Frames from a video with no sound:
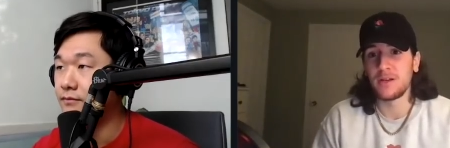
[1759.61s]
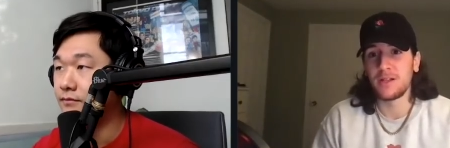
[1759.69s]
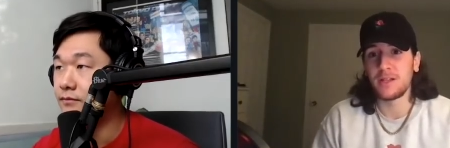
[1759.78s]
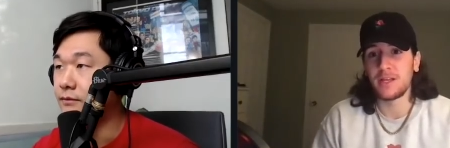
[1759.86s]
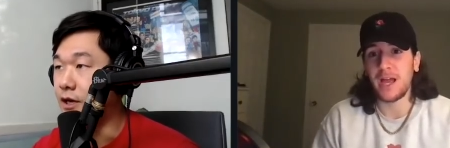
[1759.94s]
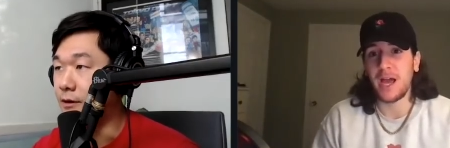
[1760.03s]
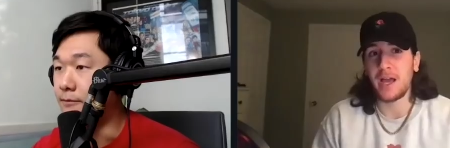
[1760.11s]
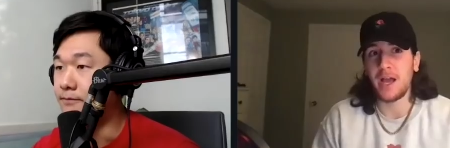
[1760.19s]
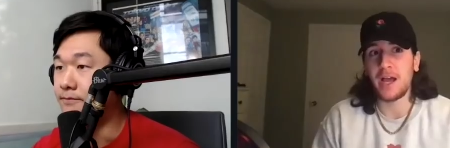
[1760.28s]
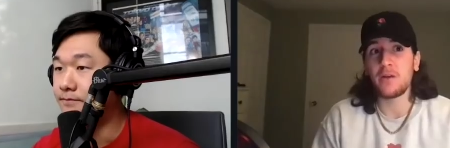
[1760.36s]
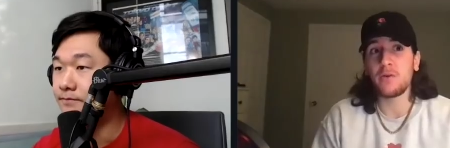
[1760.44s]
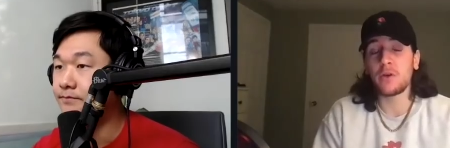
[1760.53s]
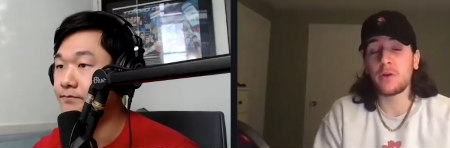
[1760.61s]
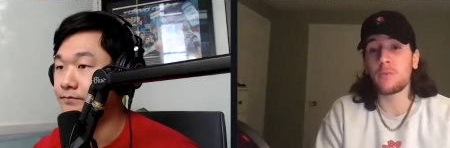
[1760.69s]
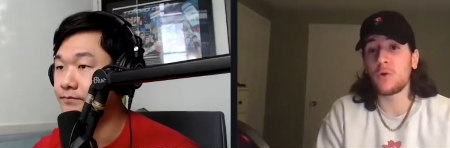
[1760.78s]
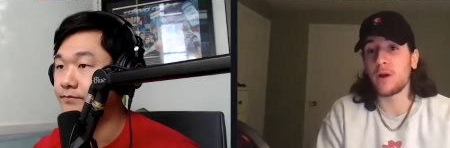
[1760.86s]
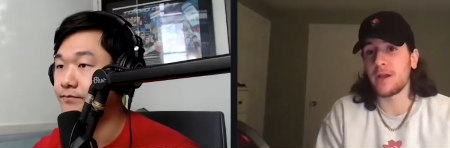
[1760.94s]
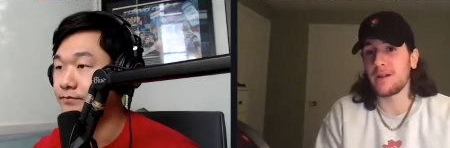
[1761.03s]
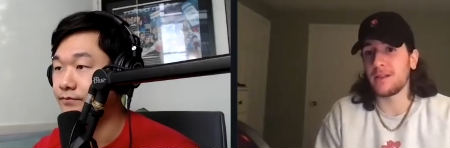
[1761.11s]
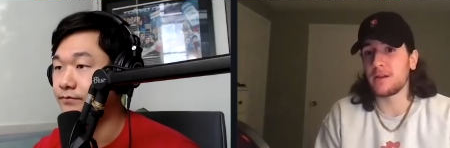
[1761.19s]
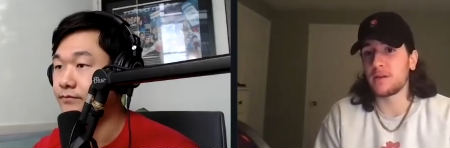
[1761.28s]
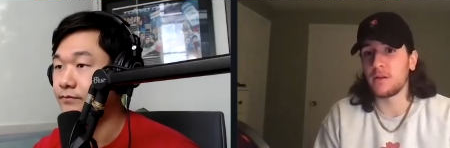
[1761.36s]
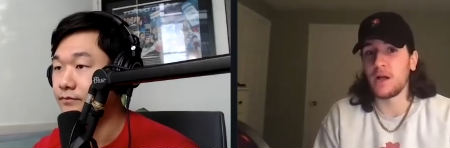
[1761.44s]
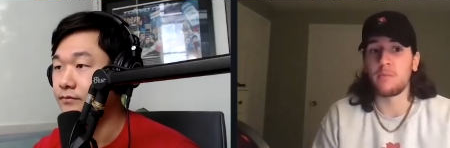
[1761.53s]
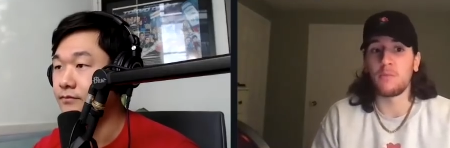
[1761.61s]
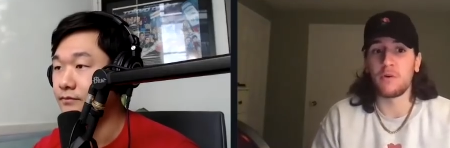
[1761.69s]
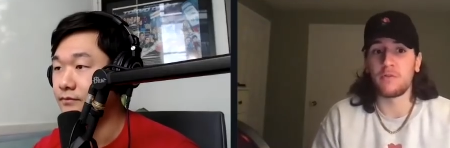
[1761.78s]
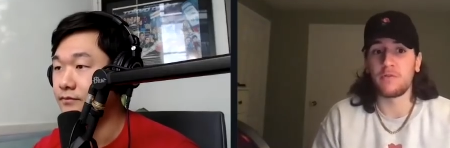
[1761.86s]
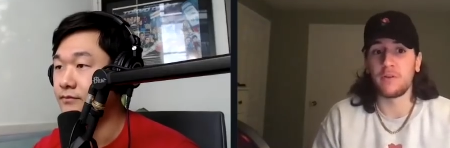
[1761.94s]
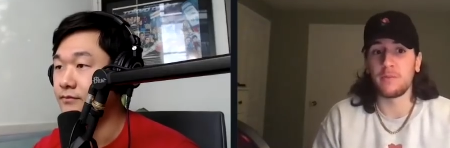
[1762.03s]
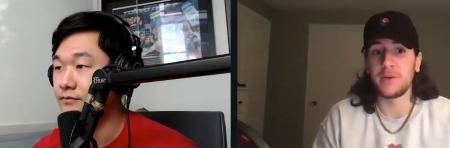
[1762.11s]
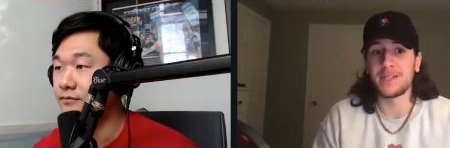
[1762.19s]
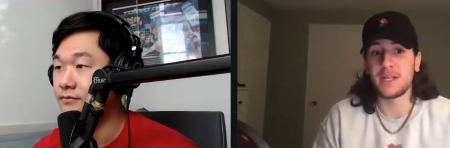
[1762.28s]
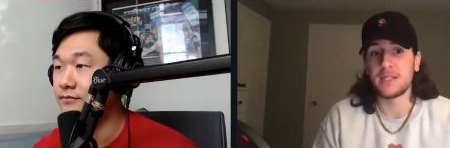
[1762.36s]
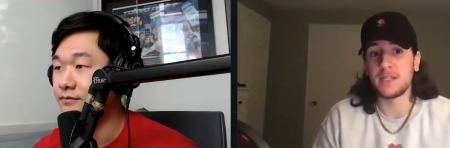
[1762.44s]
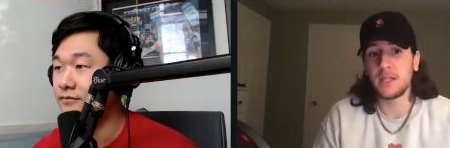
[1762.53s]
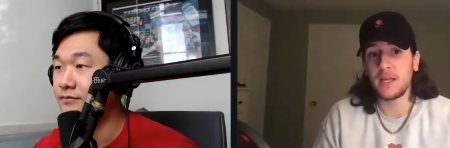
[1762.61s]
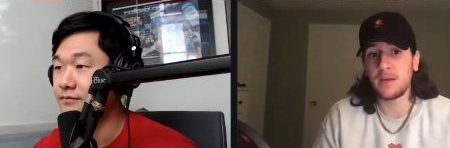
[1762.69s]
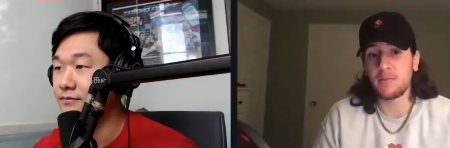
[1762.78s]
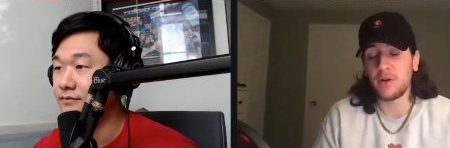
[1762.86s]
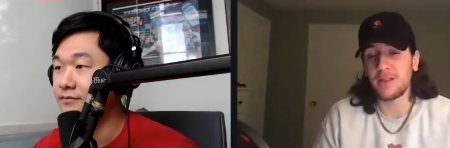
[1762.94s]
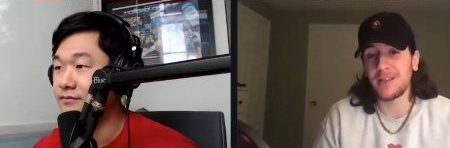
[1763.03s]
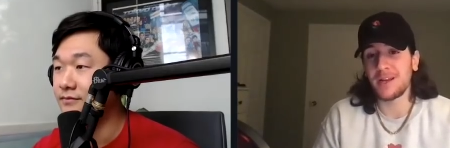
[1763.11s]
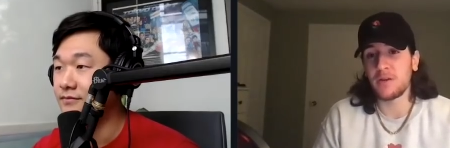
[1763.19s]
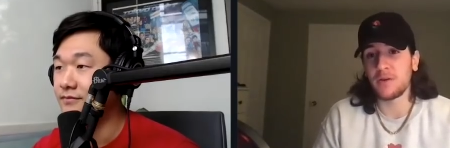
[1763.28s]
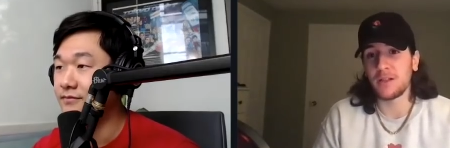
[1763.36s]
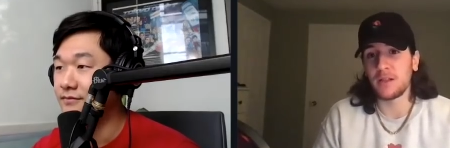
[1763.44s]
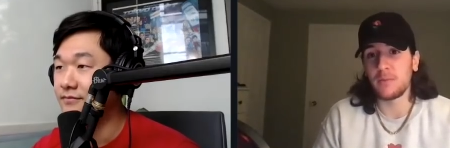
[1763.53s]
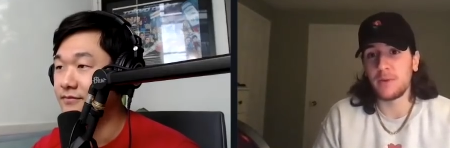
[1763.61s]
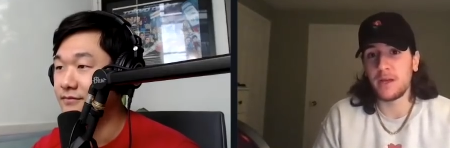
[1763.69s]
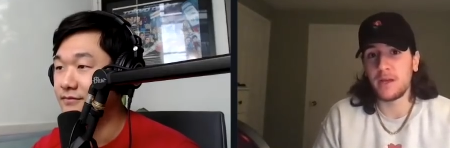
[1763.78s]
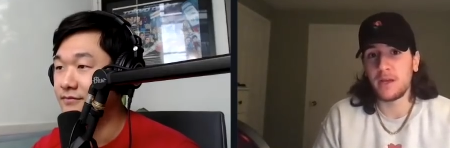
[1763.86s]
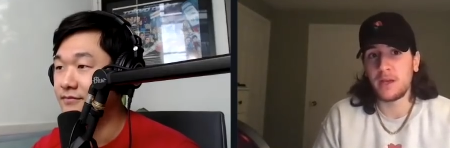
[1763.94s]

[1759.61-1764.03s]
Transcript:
Speaker 1: Like yeah. I know you're more analytical, I'm more film based, and I did like Brandon Aiyuk a little bit,